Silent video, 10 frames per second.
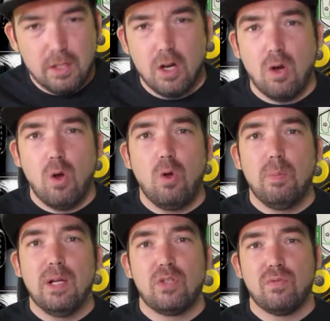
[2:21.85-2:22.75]
know, a whole
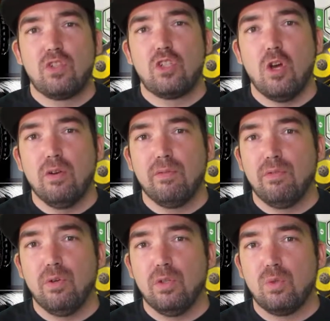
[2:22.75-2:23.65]
bunch of stone
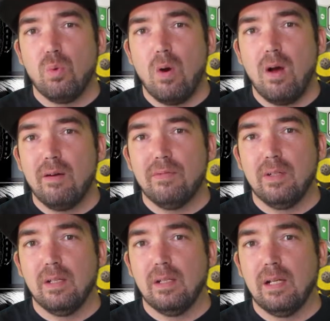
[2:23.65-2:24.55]
fruit,
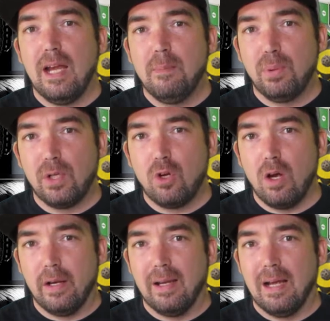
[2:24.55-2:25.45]
guava,
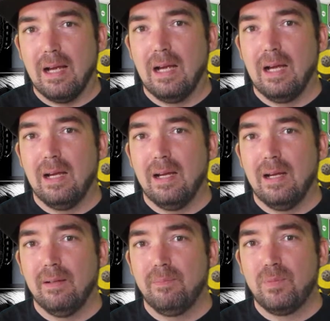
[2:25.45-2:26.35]
apricot,
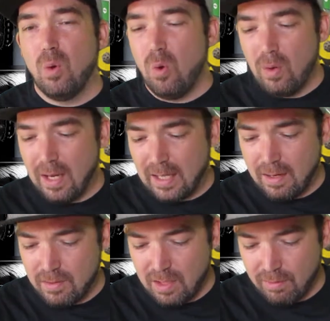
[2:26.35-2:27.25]
all that kind
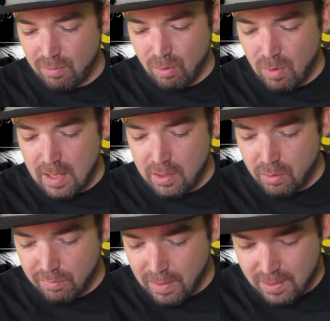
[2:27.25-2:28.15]
of stuff right in your
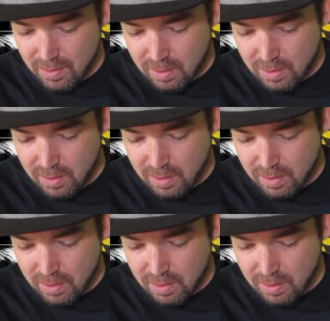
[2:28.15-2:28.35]
face. It's